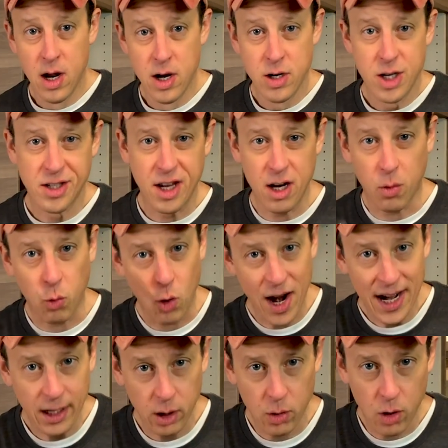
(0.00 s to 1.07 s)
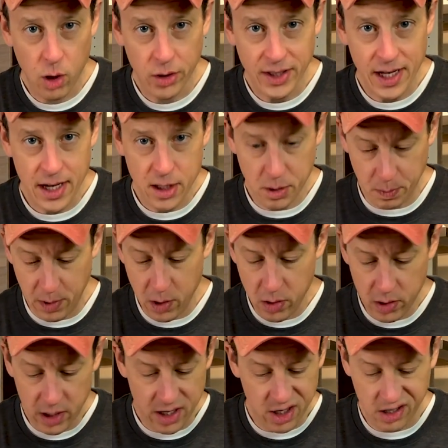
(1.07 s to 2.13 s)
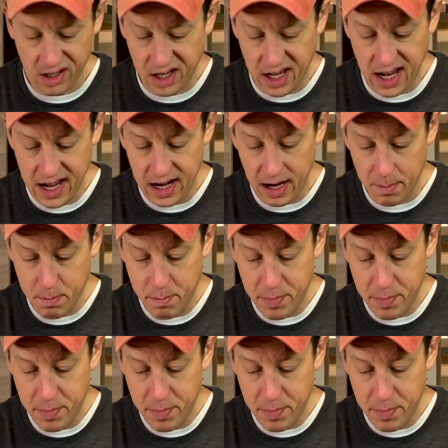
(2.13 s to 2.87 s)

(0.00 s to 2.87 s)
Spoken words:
Just get a regular old teaspoon and just get a